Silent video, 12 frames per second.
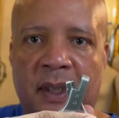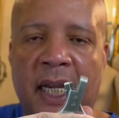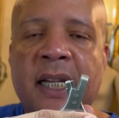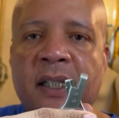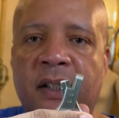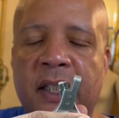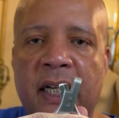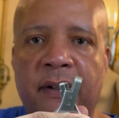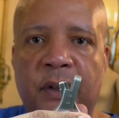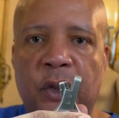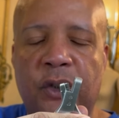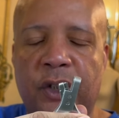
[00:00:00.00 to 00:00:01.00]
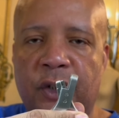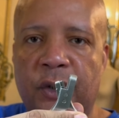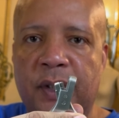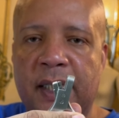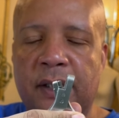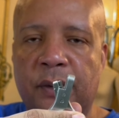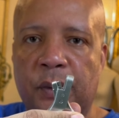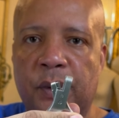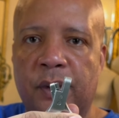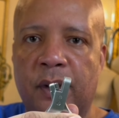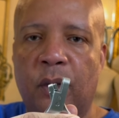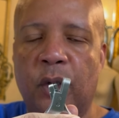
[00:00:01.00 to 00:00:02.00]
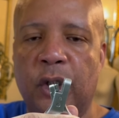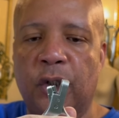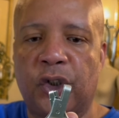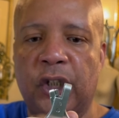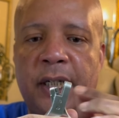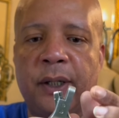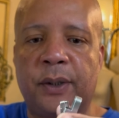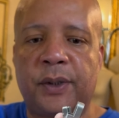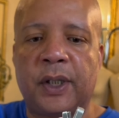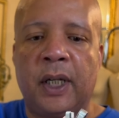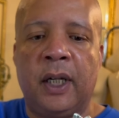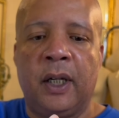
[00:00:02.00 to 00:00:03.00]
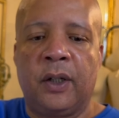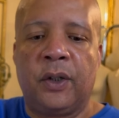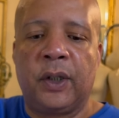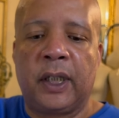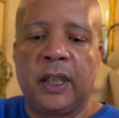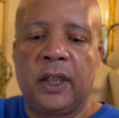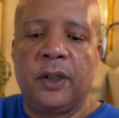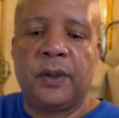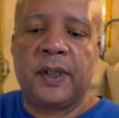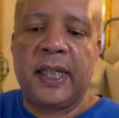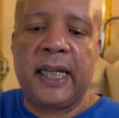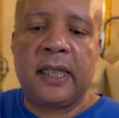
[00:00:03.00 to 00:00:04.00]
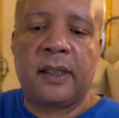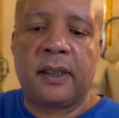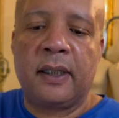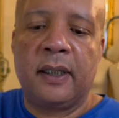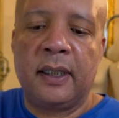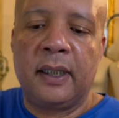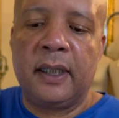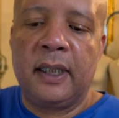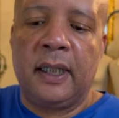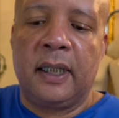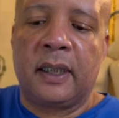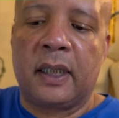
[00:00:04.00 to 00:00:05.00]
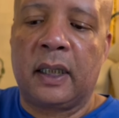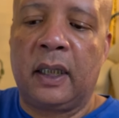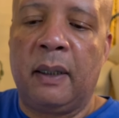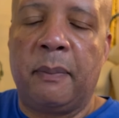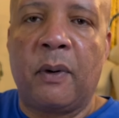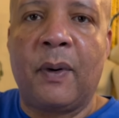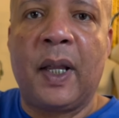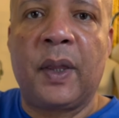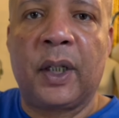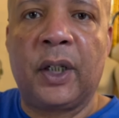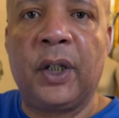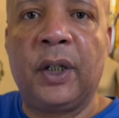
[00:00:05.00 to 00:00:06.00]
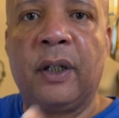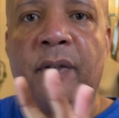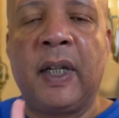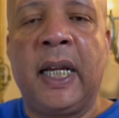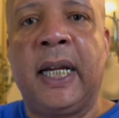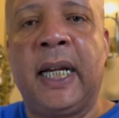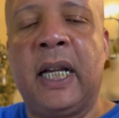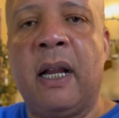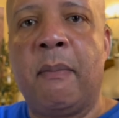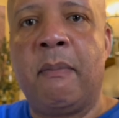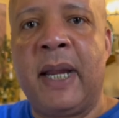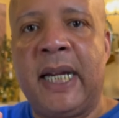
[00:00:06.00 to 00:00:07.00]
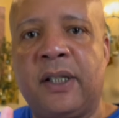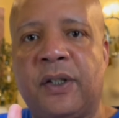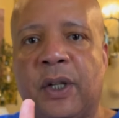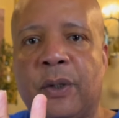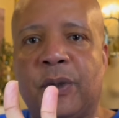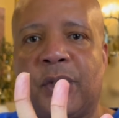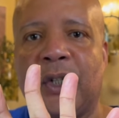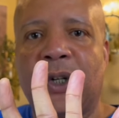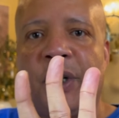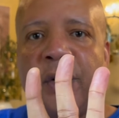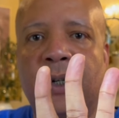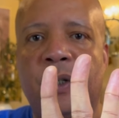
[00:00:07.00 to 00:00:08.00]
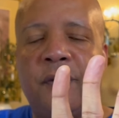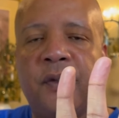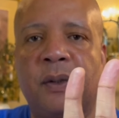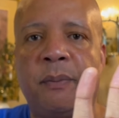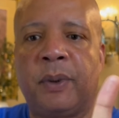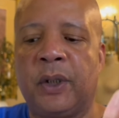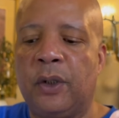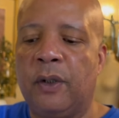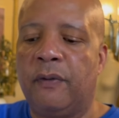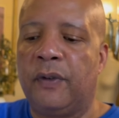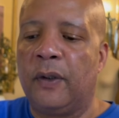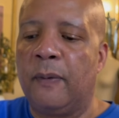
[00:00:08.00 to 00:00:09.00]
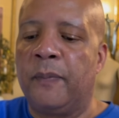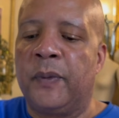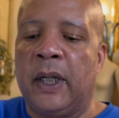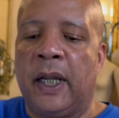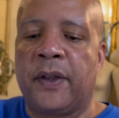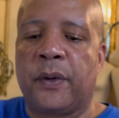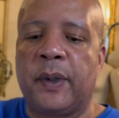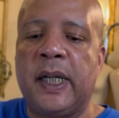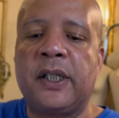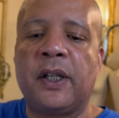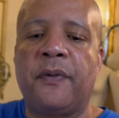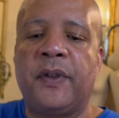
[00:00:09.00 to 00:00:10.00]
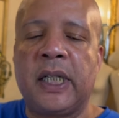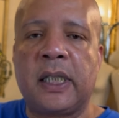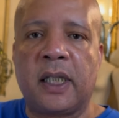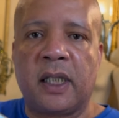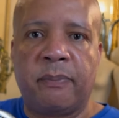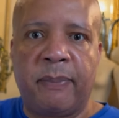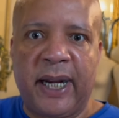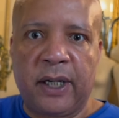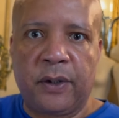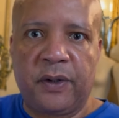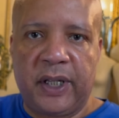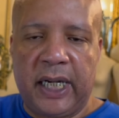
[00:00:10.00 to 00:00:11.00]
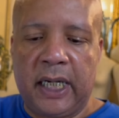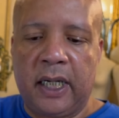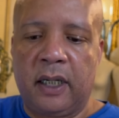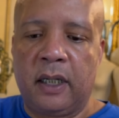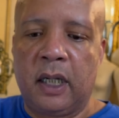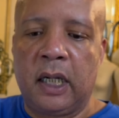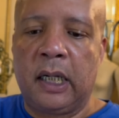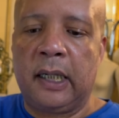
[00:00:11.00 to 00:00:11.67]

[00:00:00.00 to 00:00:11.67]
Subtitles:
instead of using your scissors or your shears. You can use this to clip around the curve, and it makes those curves beautiful. And the reason this is better than